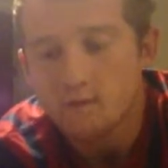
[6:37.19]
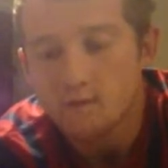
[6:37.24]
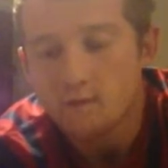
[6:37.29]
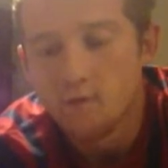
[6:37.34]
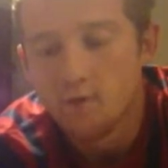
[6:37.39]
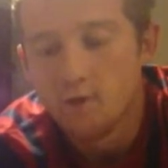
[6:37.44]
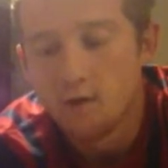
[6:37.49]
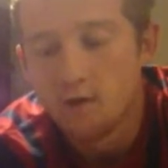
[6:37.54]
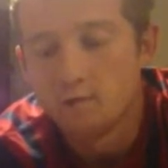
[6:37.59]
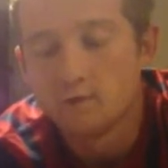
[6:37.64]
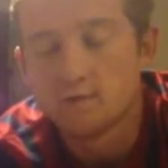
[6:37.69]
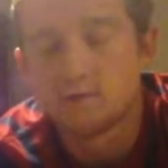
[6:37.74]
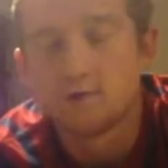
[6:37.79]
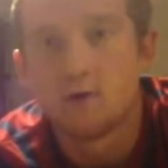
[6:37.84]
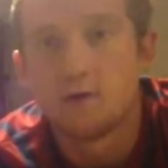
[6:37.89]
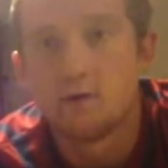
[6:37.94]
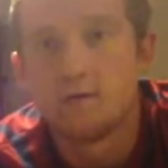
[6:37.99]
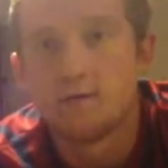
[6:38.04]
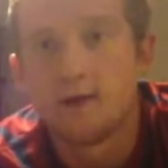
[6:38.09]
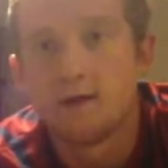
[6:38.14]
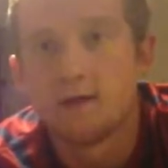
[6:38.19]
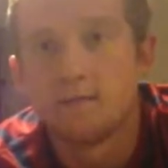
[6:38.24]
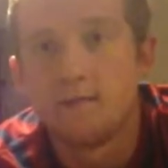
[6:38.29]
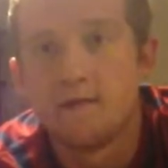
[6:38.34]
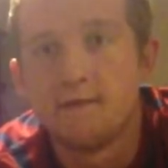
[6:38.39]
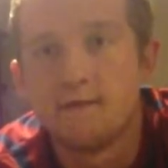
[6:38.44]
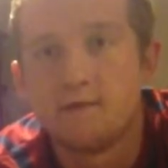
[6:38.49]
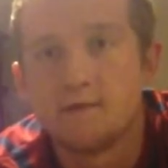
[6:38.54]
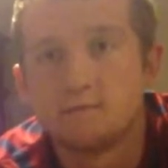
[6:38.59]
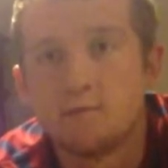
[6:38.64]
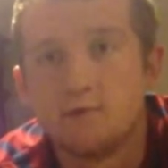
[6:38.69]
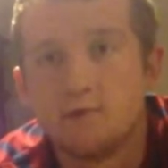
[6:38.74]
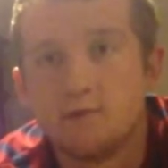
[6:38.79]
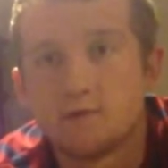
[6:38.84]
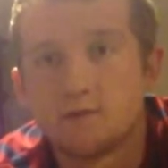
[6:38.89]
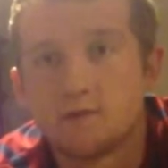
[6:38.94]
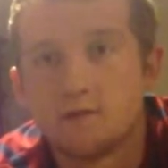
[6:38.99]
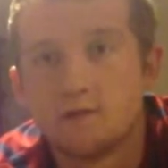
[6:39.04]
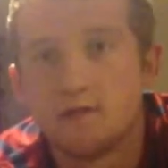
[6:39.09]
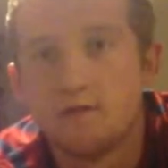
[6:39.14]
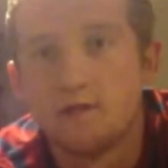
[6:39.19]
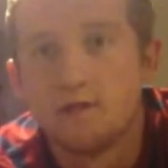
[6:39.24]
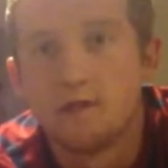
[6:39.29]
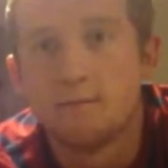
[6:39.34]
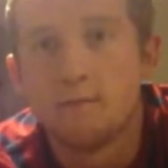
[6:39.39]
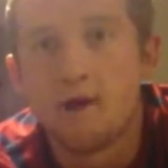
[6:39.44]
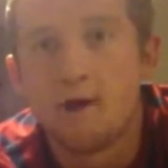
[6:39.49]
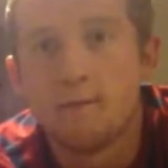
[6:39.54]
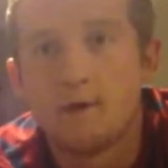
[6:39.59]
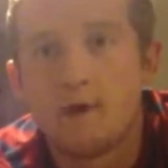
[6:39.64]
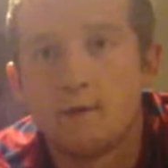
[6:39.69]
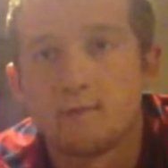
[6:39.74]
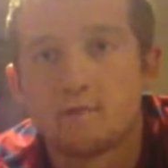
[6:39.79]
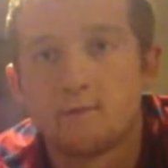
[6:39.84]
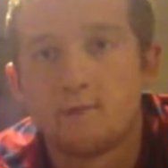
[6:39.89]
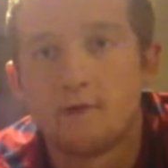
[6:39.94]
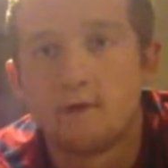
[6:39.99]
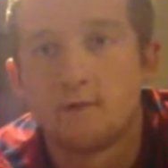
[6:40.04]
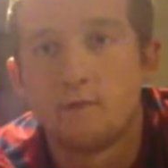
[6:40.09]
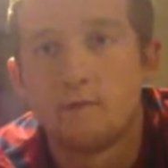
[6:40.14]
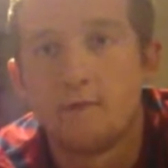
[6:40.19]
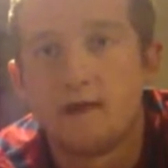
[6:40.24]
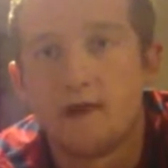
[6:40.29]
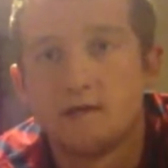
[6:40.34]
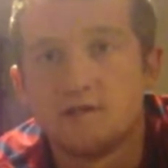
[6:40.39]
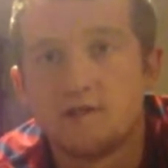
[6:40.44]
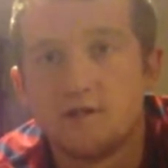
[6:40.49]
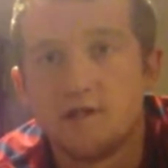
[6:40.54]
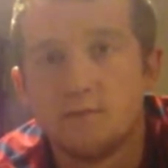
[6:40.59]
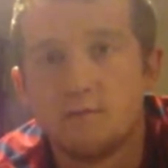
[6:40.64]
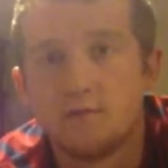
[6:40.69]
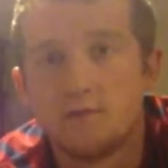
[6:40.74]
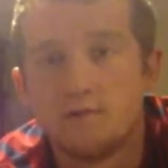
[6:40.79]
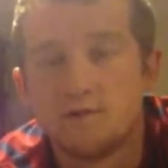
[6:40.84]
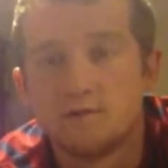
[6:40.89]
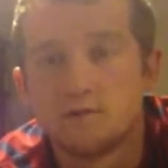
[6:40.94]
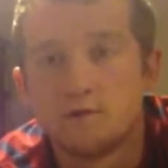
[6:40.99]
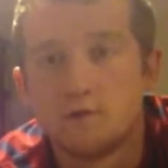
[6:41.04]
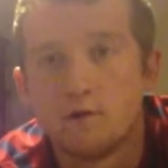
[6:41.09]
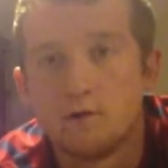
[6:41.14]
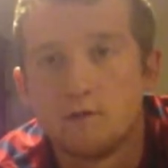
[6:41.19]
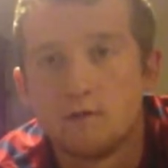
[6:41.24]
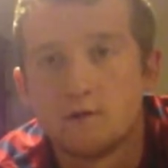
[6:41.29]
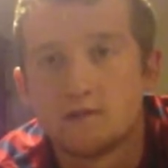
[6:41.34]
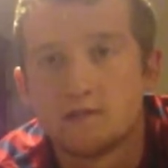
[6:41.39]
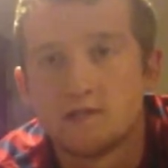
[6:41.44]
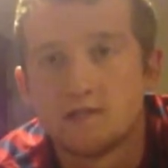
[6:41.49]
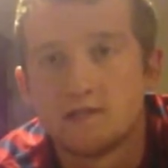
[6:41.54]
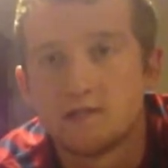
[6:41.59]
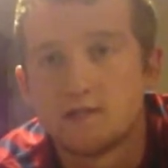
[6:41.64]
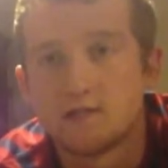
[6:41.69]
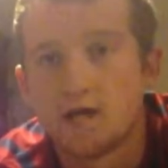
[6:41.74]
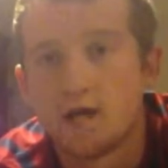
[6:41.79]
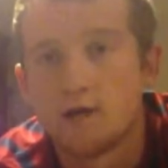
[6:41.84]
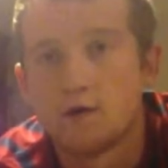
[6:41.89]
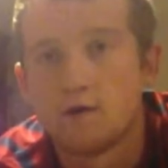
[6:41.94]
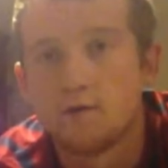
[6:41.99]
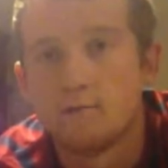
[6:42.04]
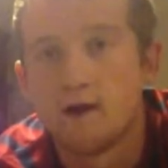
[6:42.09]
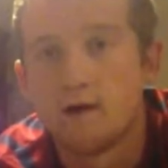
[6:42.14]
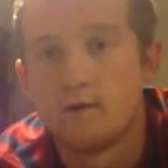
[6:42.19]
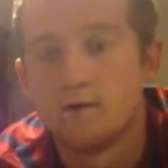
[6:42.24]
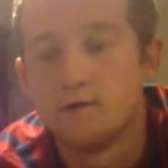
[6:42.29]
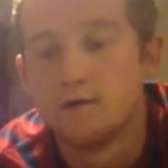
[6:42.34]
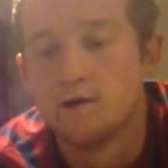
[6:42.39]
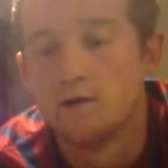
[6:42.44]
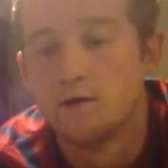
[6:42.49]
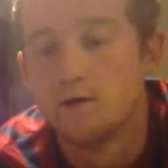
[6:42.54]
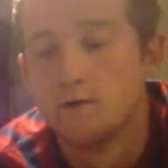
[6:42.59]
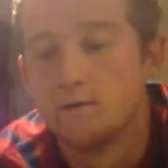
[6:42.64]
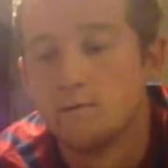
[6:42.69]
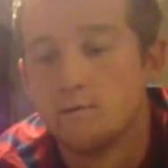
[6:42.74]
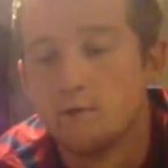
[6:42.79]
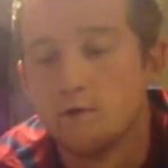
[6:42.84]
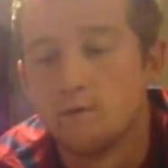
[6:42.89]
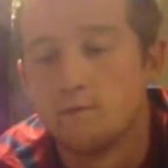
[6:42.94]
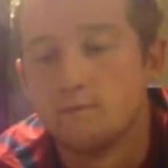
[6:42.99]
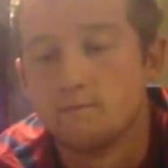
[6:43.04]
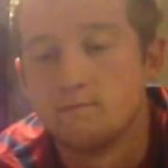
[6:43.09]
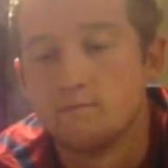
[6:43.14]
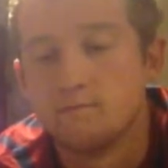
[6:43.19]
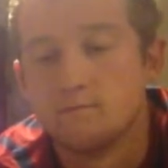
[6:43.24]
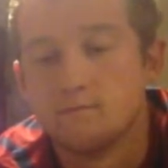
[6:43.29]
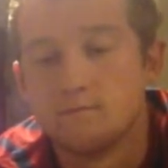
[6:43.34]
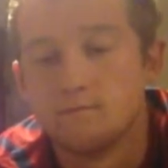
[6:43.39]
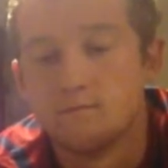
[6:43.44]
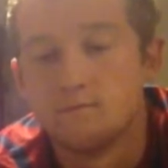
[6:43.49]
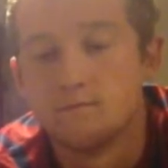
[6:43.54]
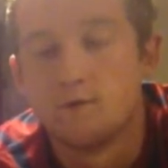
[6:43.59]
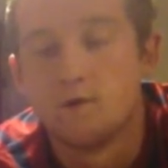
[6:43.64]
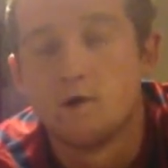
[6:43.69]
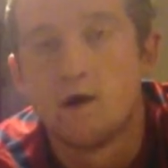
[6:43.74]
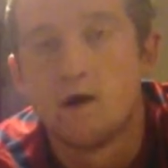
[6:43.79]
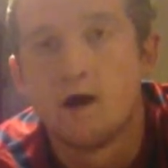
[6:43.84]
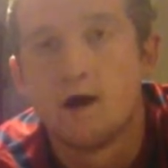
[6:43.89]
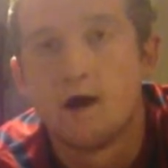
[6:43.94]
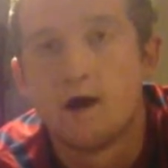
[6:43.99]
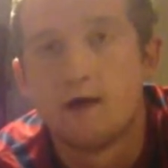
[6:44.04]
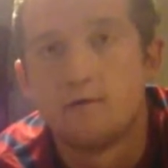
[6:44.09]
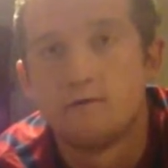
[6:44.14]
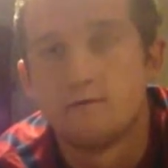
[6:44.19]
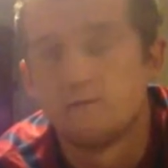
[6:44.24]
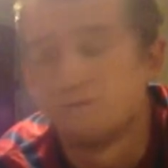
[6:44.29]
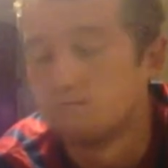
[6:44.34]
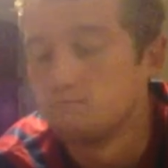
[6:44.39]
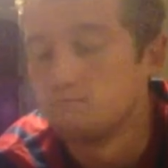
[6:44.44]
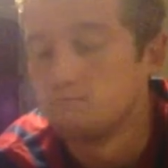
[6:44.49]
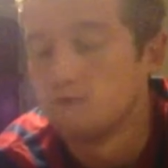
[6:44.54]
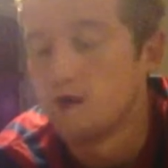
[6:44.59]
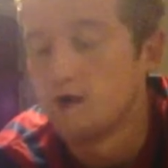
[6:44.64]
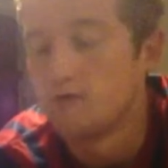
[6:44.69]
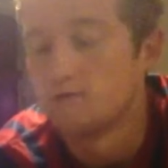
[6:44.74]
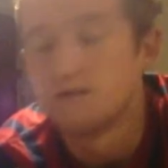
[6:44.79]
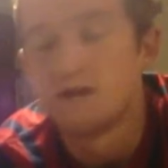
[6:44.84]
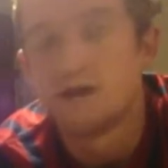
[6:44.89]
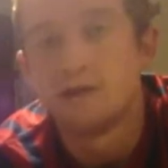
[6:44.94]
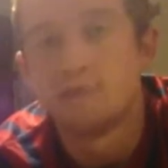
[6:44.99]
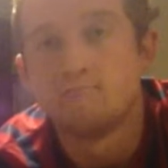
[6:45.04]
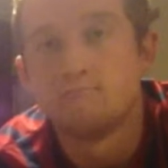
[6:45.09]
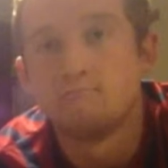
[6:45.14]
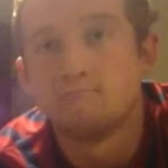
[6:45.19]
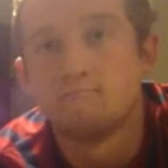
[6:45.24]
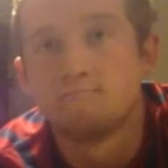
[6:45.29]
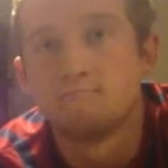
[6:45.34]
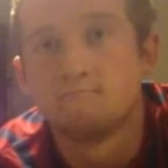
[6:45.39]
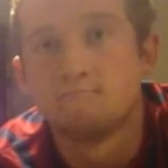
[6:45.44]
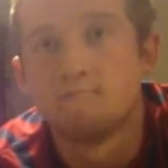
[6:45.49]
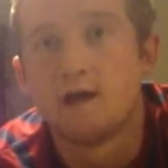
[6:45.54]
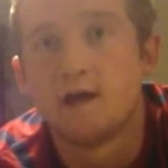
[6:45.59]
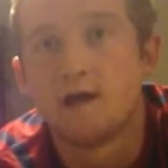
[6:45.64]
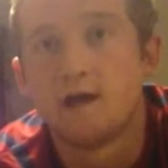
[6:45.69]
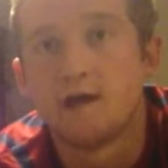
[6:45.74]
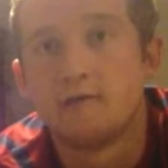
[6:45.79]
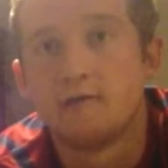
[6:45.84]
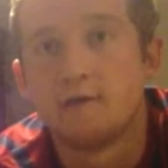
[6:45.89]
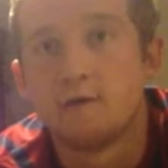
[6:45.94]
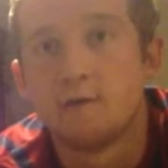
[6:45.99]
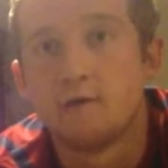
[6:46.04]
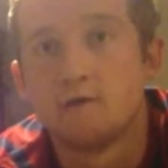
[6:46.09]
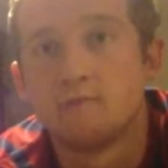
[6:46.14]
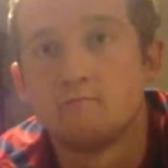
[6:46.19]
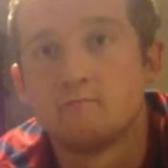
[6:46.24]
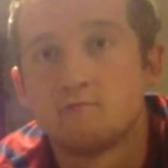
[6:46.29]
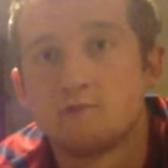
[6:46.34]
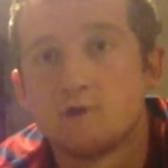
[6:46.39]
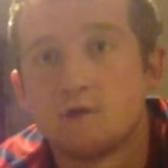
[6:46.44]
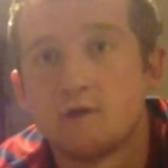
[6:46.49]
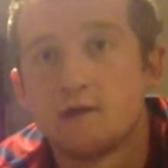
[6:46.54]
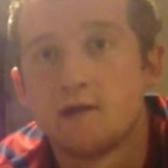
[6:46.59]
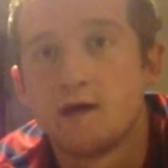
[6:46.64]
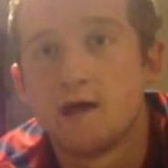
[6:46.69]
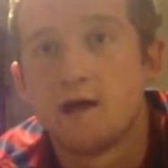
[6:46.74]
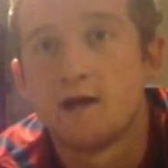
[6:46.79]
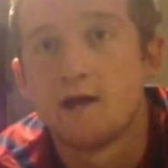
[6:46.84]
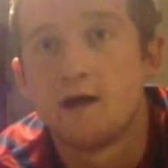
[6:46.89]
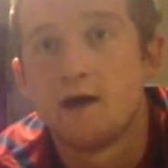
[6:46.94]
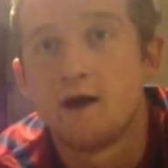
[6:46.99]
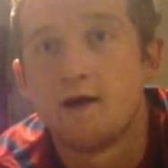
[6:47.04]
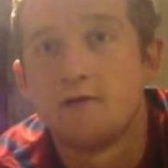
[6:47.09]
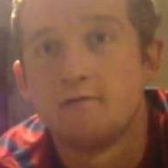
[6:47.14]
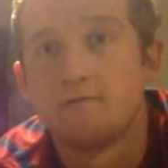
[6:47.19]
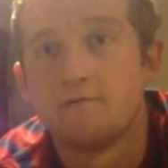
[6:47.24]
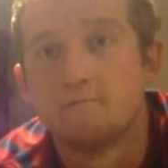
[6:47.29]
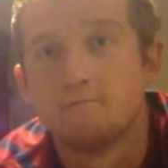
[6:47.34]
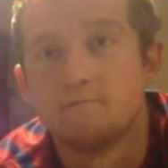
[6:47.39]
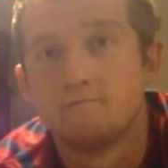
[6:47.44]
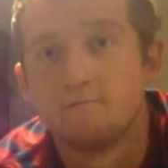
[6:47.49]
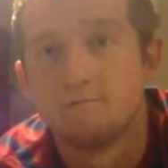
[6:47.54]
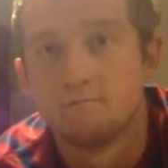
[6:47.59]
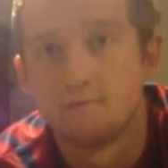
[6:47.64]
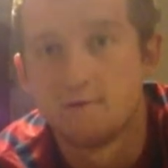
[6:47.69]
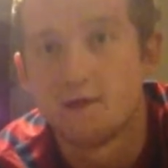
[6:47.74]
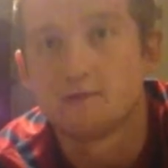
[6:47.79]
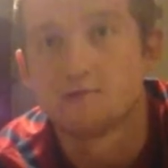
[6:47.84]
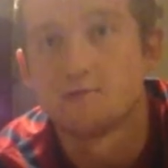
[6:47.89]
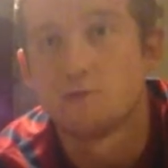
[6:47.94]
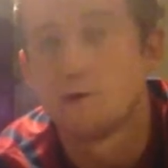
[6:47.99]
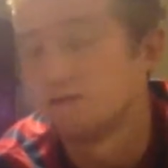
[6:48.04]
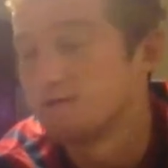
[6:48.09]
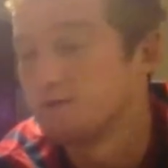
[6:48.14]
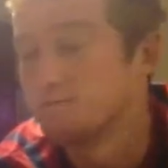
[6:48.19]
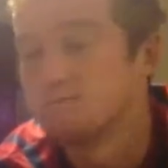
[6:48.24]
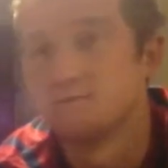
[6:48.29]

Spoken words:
But no, I would totally recommend these boots. You might be able to pick up a pair cheaper in store once this design come out, but out of 10, I'd give them a solid 9.5. Thanks for watching,